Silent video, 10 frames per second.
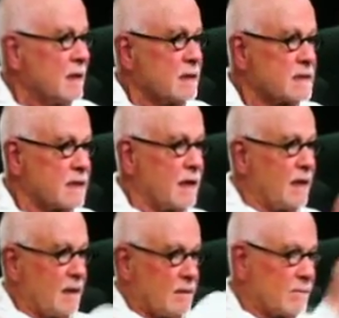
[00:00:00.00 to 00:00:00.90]

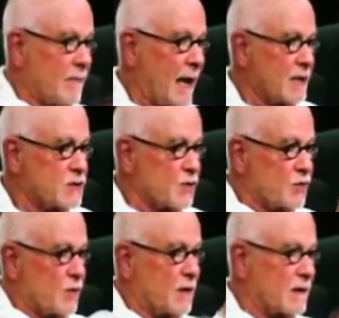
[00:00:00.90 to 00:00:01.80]
city manager
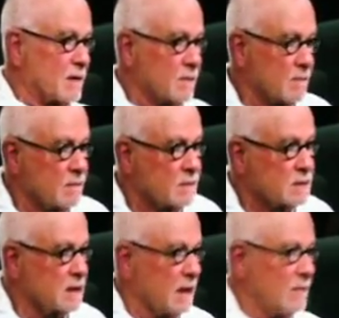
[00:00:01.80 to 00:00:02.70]
through the
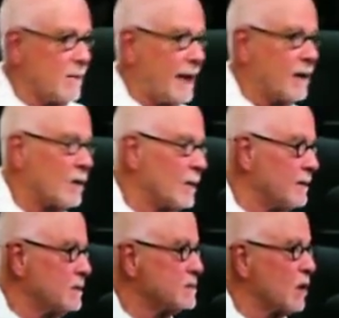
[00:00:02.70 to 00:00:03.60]
city mayor
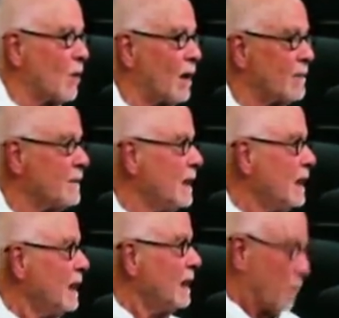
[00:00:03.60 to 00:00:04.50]
and so on,
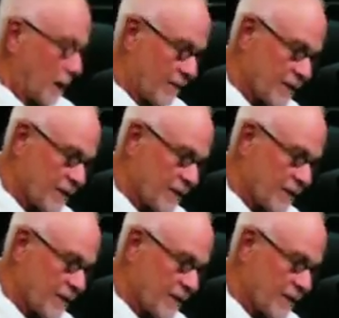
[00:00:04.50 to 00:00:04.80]
whatever